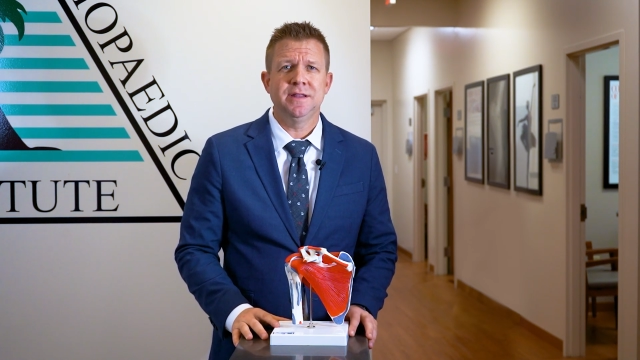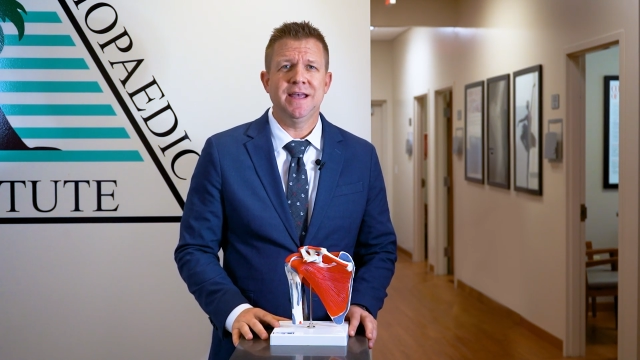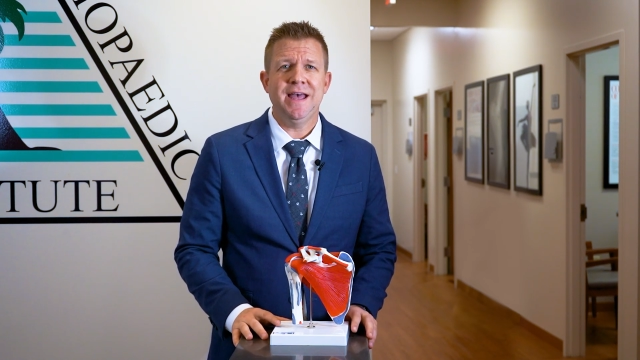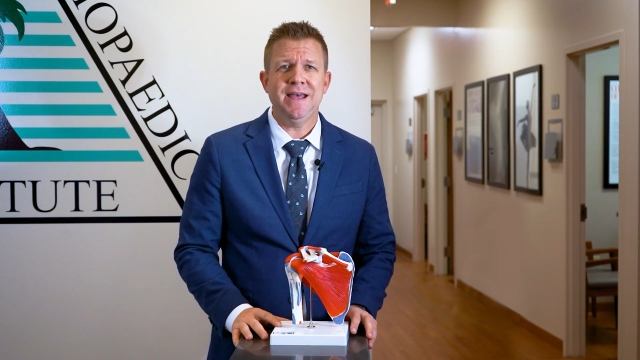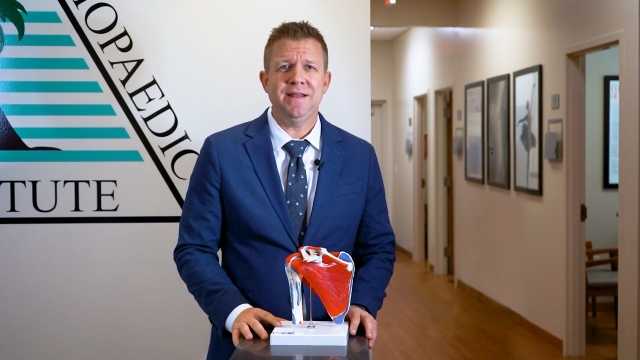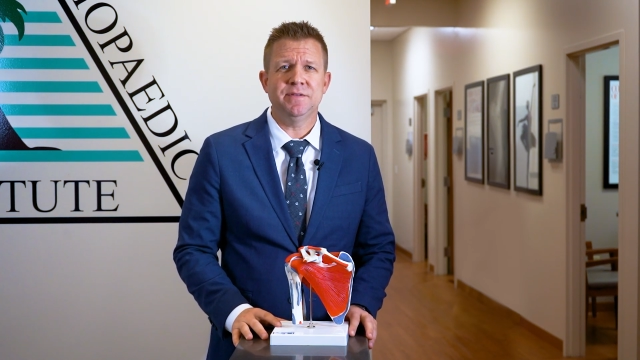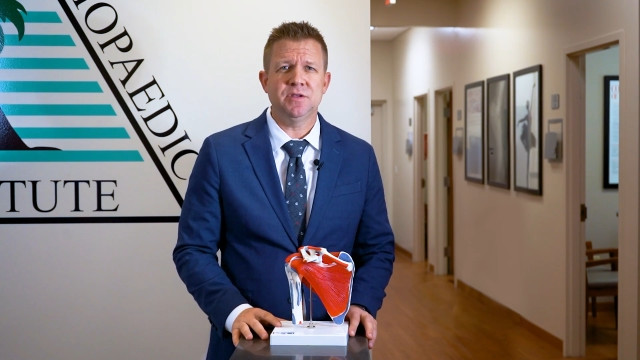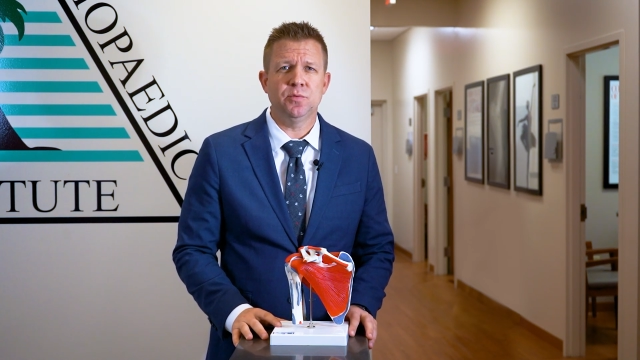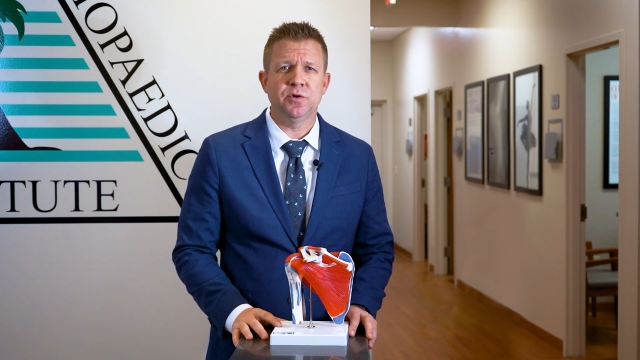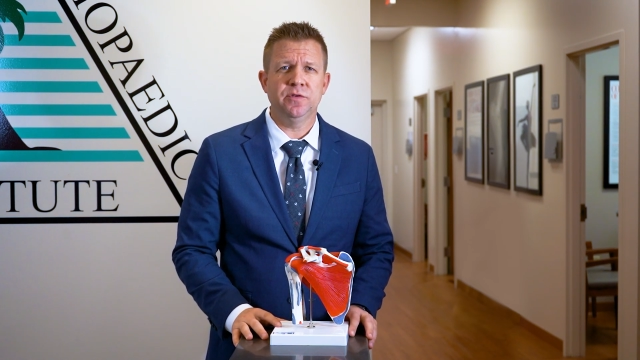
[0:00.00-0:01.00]
The head of the
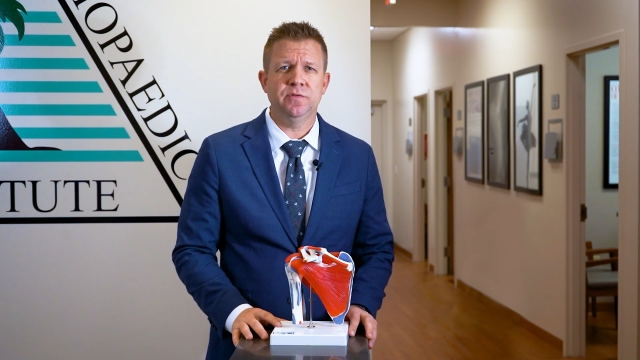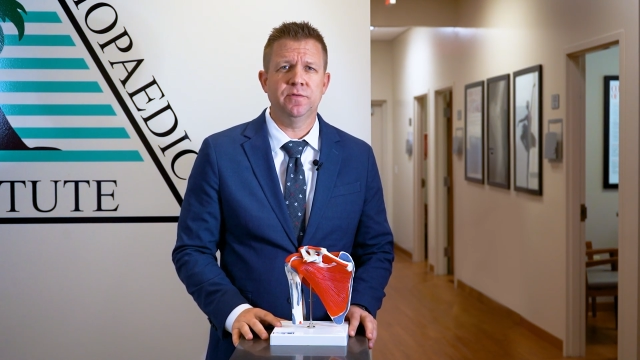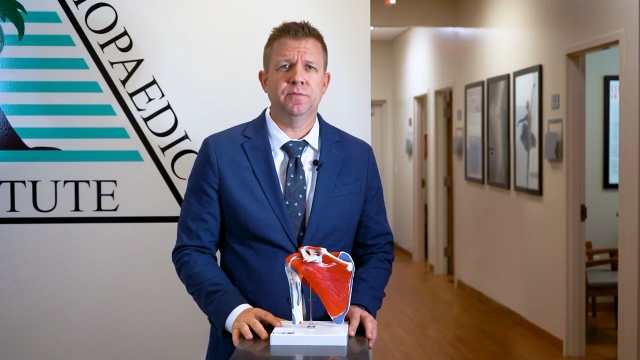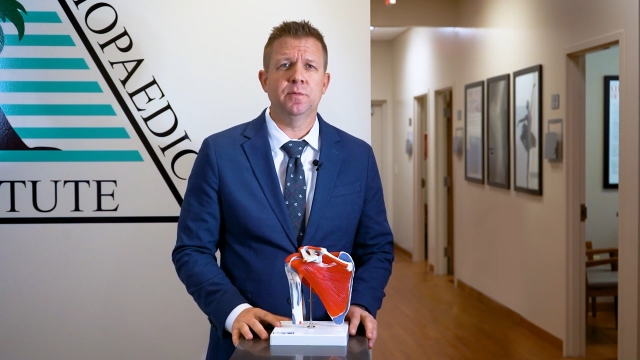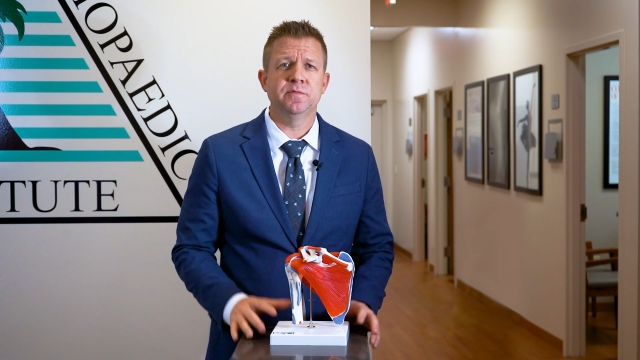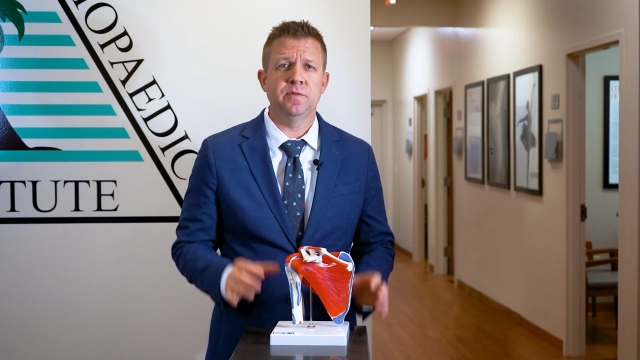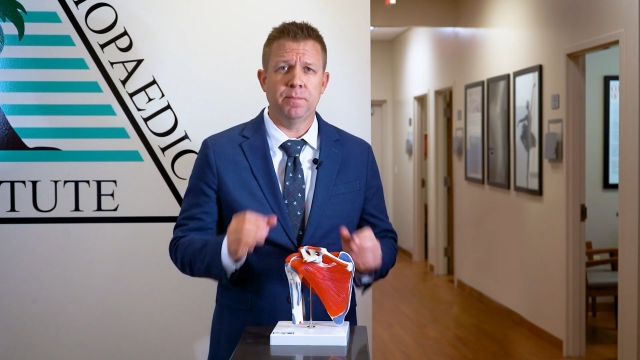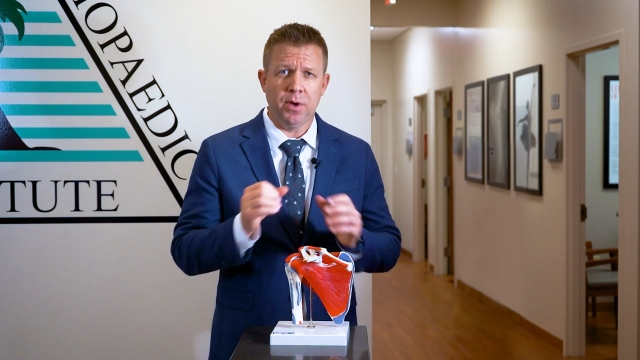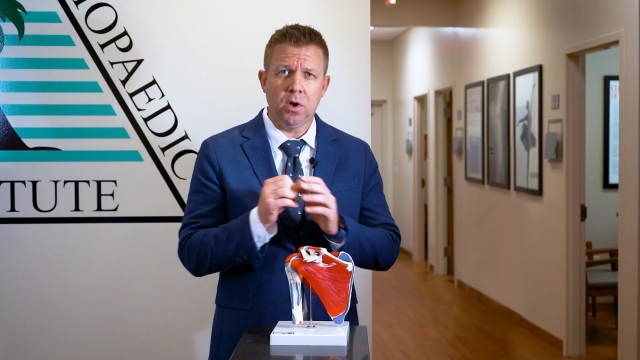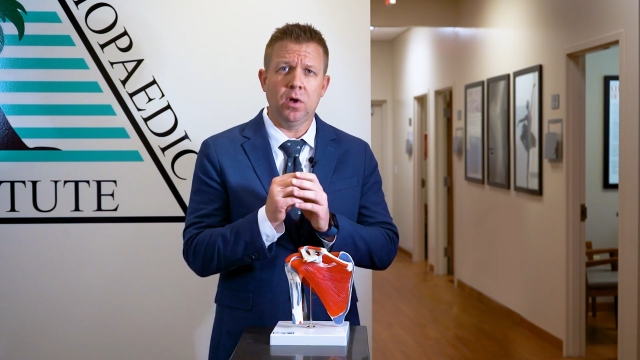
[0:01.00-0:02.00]
humerus forms the
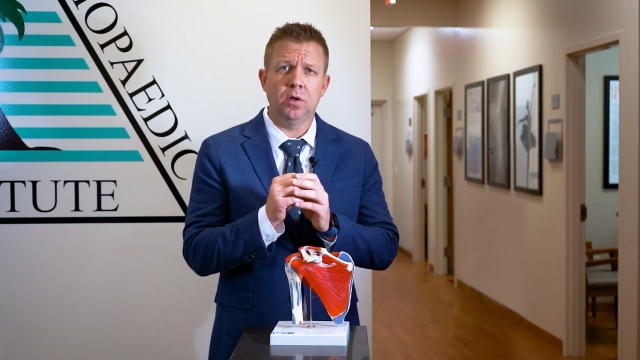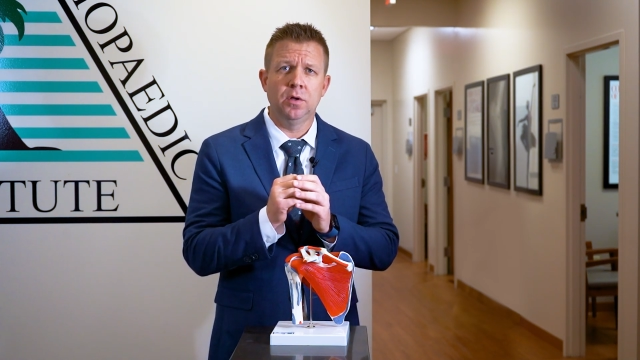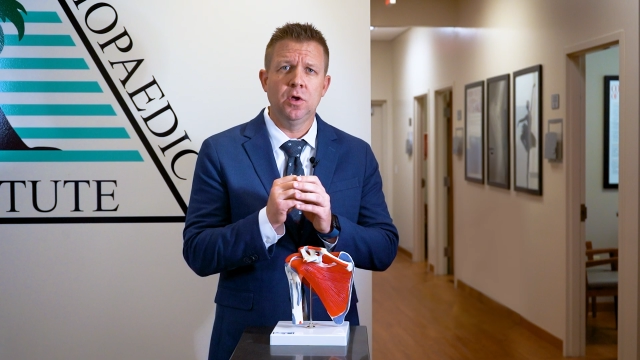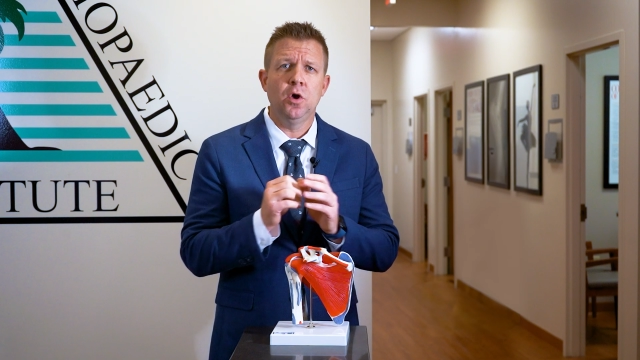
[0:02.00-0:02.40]
ball,